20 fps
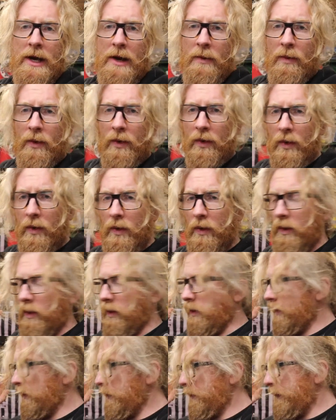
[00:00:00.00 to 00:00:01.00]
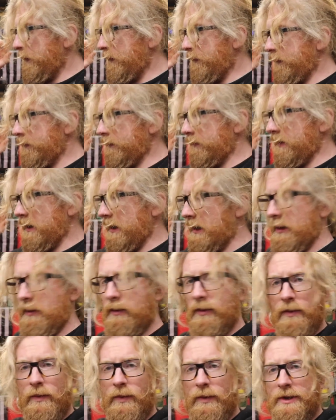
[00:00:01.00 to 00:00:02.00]
We'll
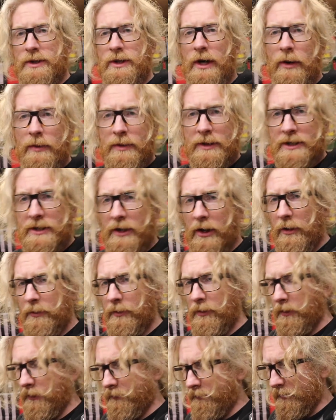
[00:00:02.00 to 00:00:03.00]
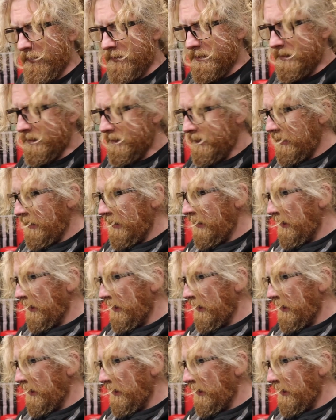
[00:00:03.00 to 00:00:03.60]
start with the starter motor first,